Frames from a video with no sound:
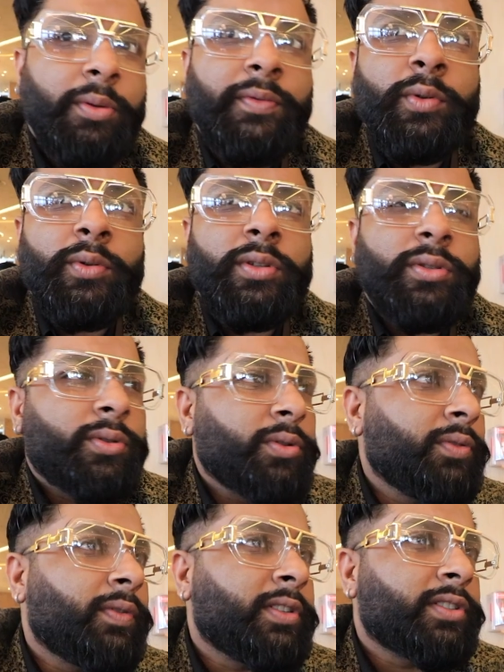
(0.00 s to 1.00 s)
we've ordered
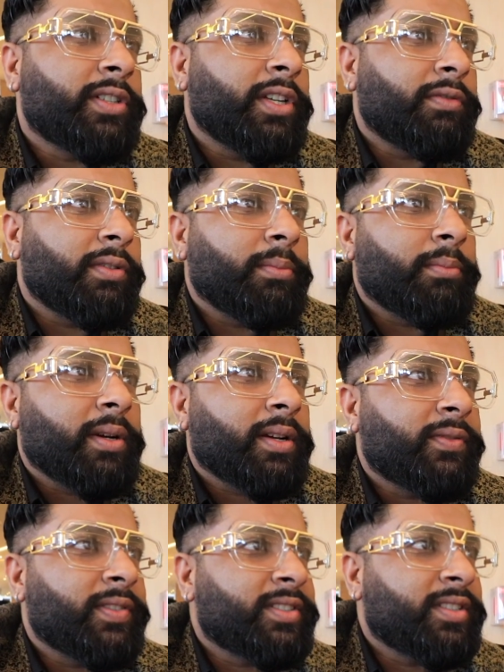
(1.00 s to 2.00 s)
2 vegetarian
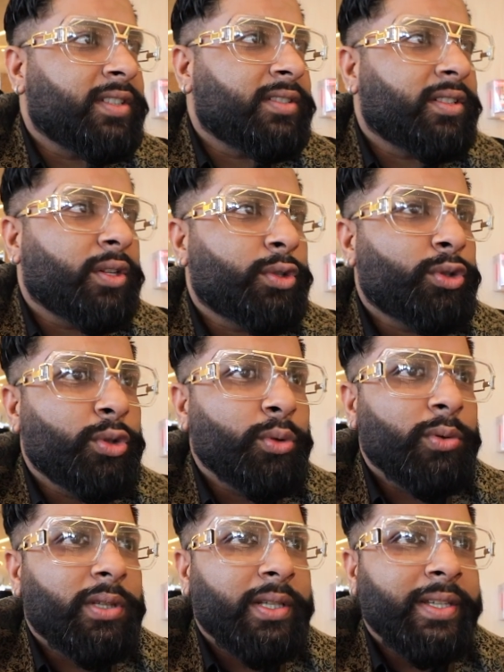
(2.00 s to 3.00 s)
breakfasts,
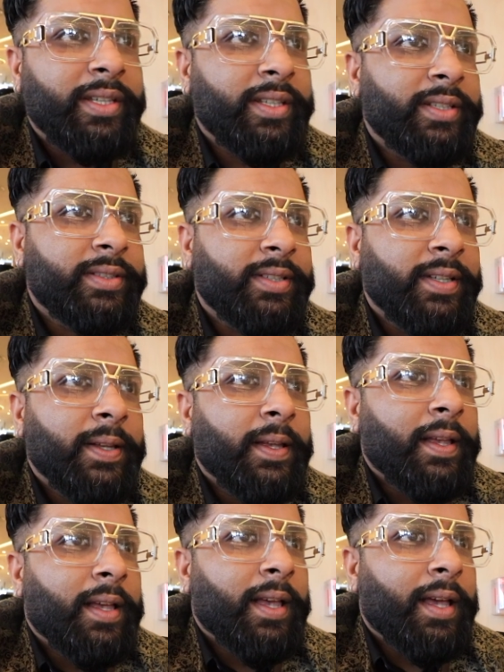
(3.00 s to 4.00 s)
2 teas,
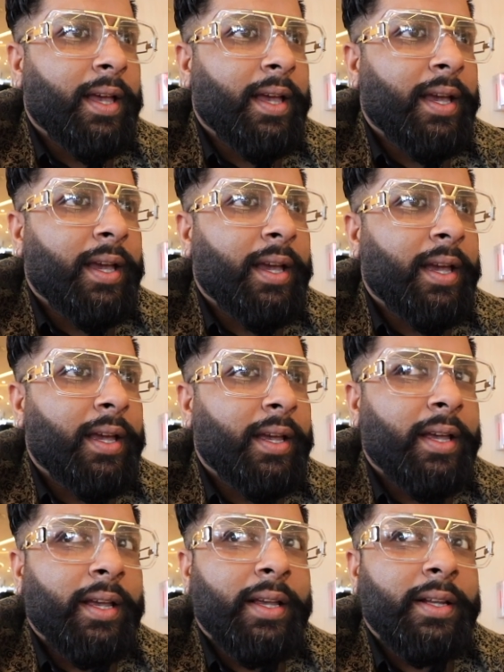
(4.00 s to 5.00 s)

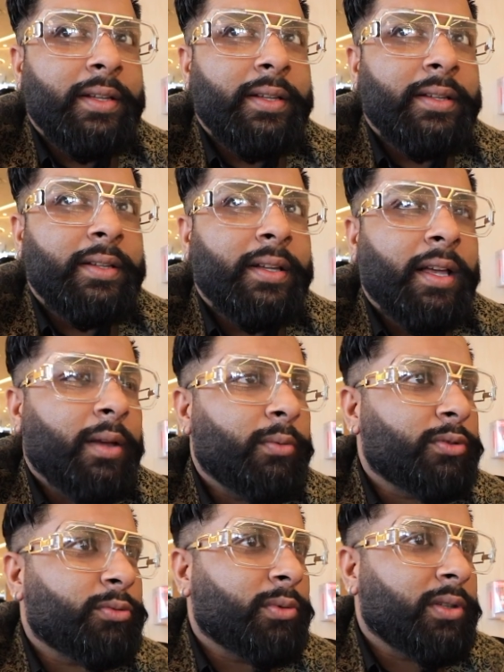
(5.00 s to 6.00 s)
and I
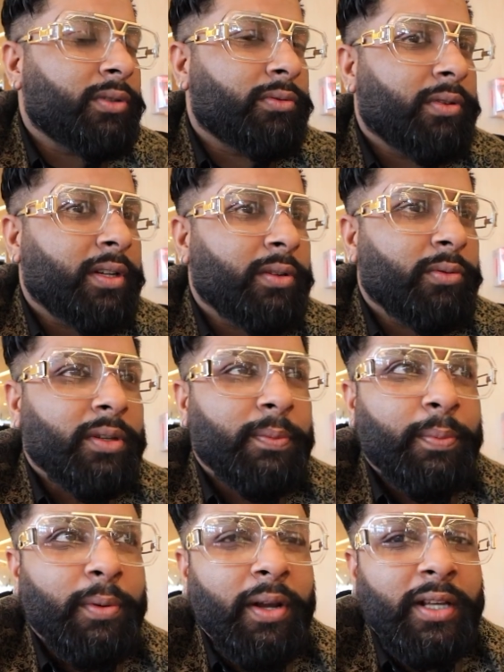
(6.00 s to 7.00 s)
was wondering what
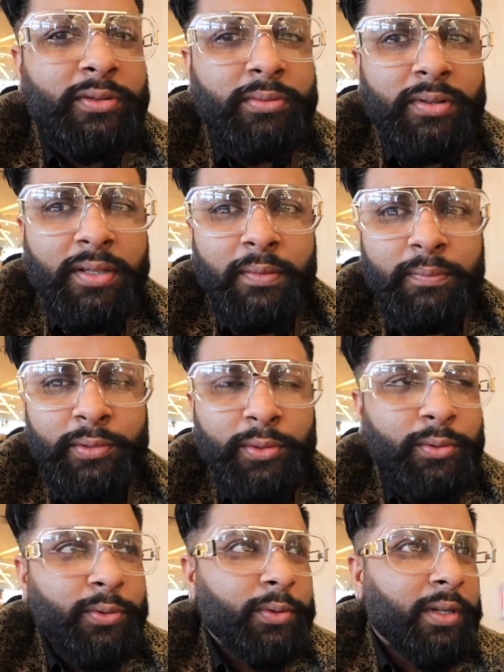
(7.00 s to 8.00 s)
the price would come
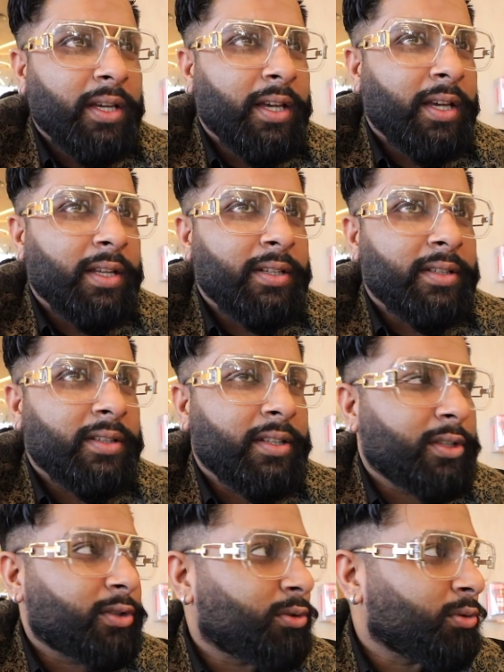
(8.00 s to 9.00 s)
to, and with
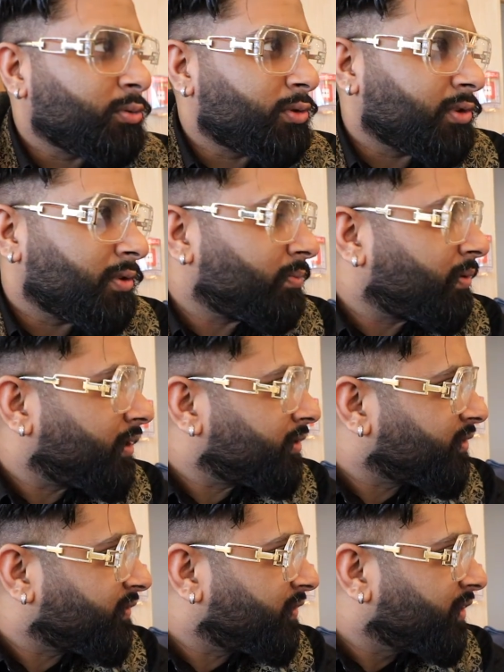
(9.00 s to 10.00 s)
the extortionate
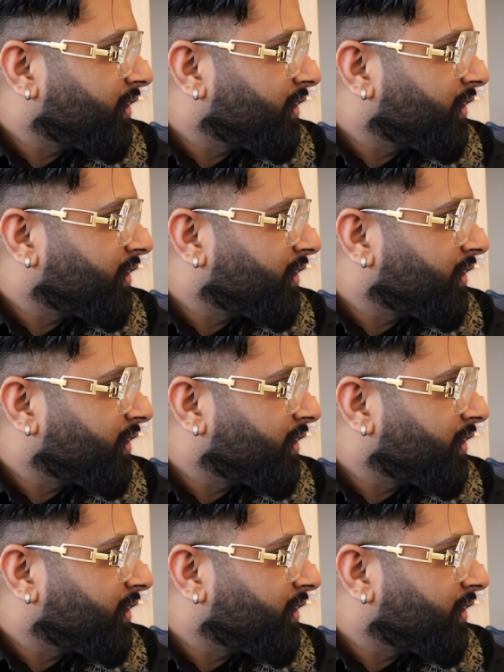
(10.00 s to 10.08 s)
price of